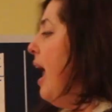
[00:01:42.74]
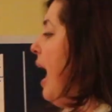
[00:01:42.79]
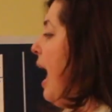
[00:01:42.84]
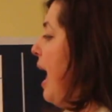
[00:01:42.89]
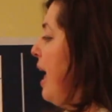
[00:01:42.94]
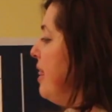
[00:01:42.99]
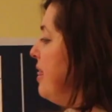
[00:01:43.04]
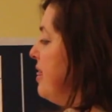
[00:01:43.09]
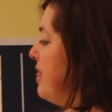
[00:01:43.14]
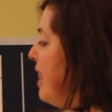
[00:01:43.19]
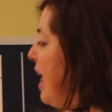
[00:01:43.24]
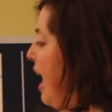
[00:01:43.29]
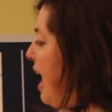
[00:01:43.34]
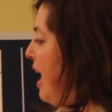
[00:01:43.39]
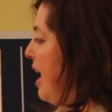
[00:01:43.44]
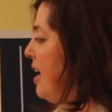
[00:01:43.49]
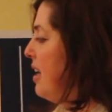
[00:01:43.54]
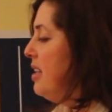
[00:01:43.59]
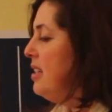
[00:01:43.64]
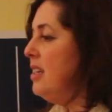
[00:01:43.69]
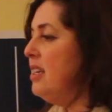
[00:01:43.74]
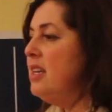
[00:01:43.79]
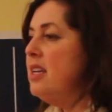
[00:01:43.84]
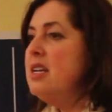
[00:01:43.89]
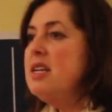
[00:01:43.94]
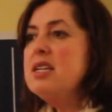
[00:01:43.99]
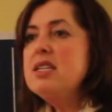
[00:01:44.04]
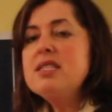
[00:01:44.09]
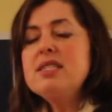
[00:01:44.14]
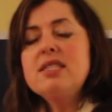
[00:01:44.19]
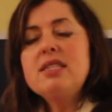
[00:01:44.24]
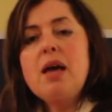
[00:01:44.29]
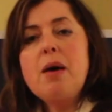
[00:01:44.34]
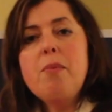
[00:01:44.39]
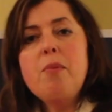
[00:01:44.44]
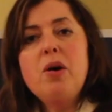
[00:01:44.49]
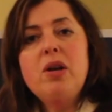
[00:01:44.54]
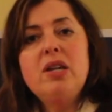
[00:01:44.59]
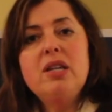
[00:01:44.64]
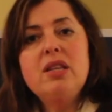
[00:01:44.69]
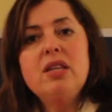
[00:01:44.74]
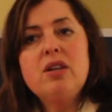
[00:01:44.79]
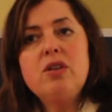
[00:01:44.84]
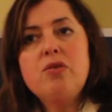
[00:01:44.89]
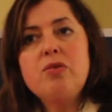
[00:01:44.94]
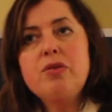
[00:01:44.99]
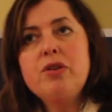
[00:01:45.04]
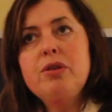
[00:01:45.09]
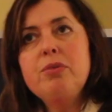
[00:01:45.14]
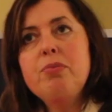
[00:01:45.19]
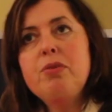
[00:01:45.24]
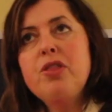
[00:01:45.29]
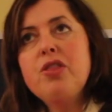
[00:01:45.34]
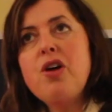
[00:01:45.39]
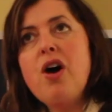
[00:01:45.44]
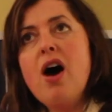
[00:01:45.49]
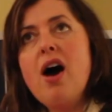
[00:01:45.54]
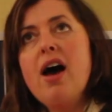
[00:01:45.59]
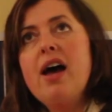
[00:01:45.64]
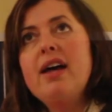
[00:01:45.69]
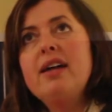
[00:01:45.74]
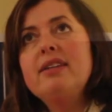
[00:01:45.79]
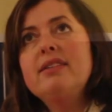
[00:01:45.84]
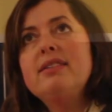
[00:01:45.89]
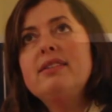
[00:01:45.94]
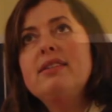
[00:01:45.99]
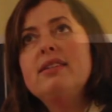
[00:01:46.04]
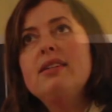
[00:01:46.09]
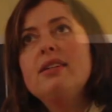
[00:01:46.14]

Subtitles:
And then someone in the group thought,